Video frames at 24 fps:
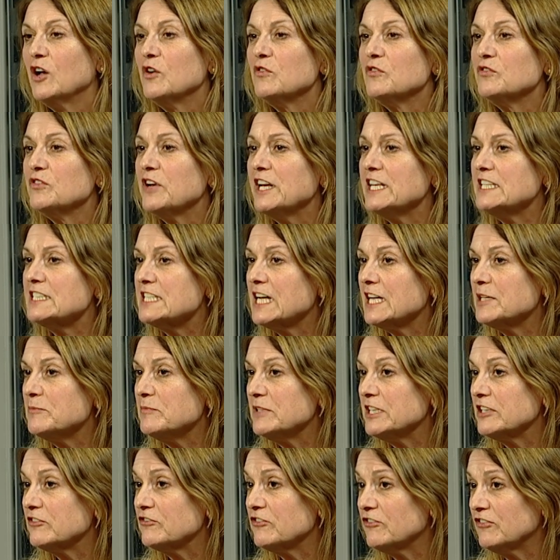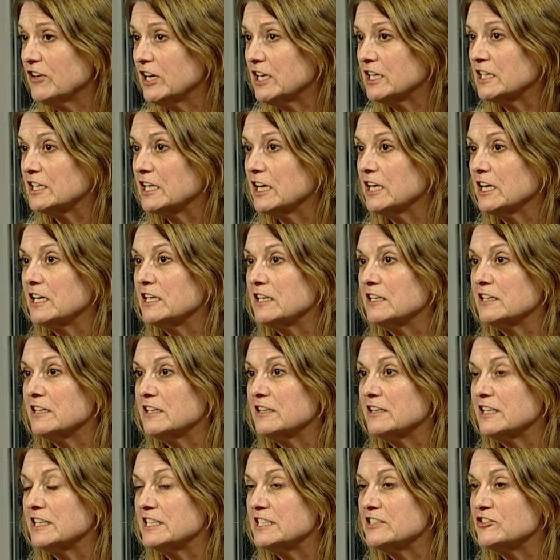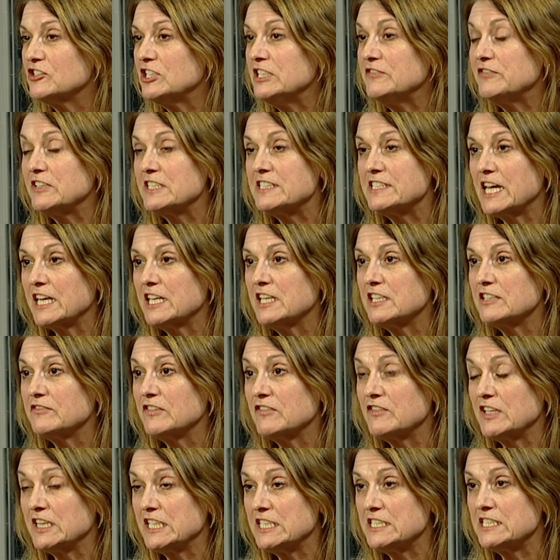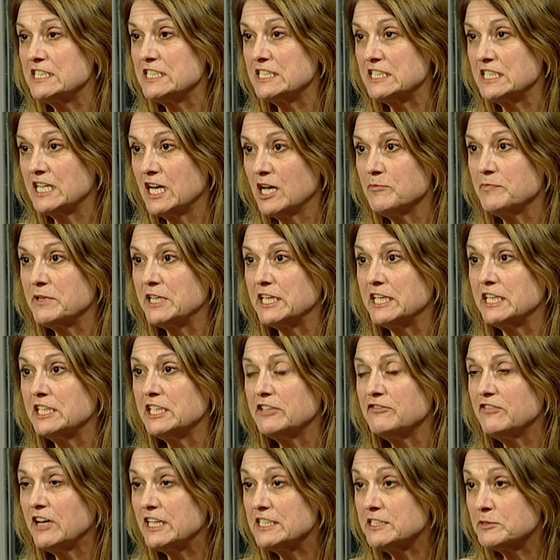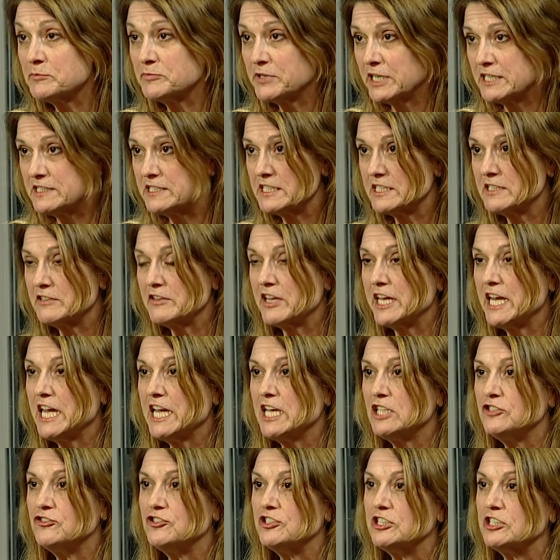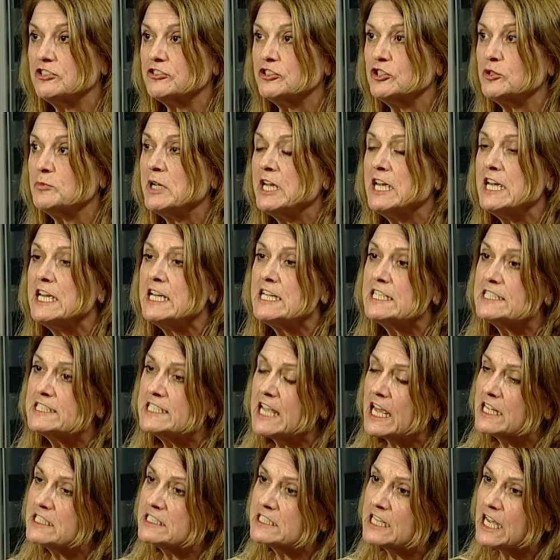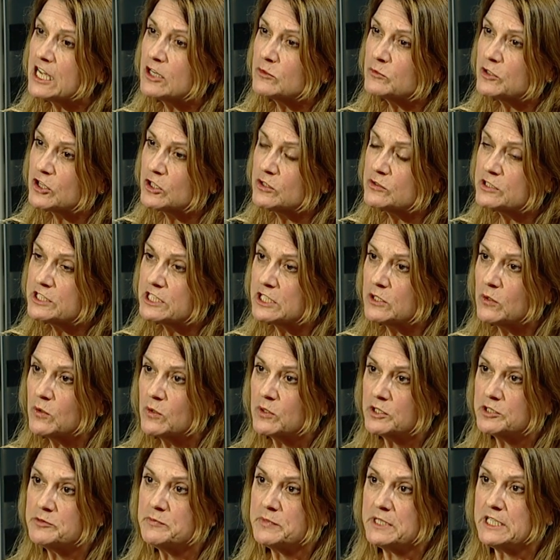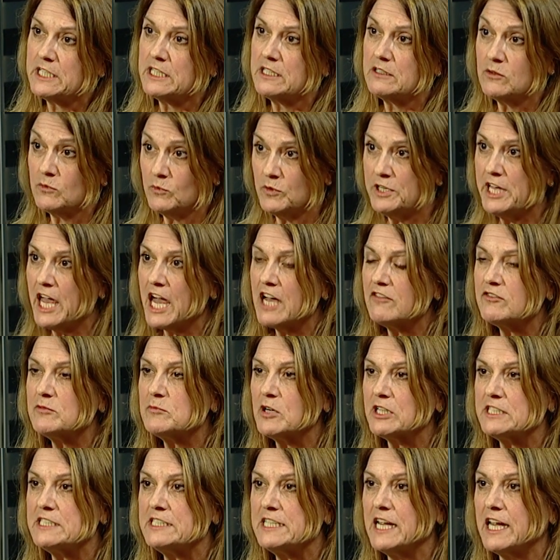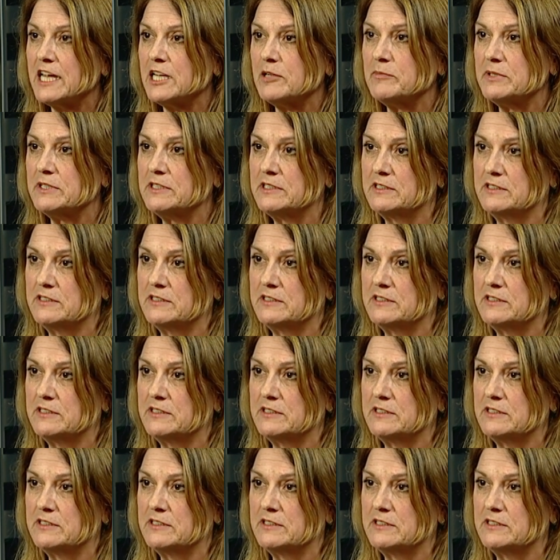Frank Daiming Fung, the chief executive of the listed company and a vice president of the Hanergy Group, sat down with Lucy Hornby. We have him on tape.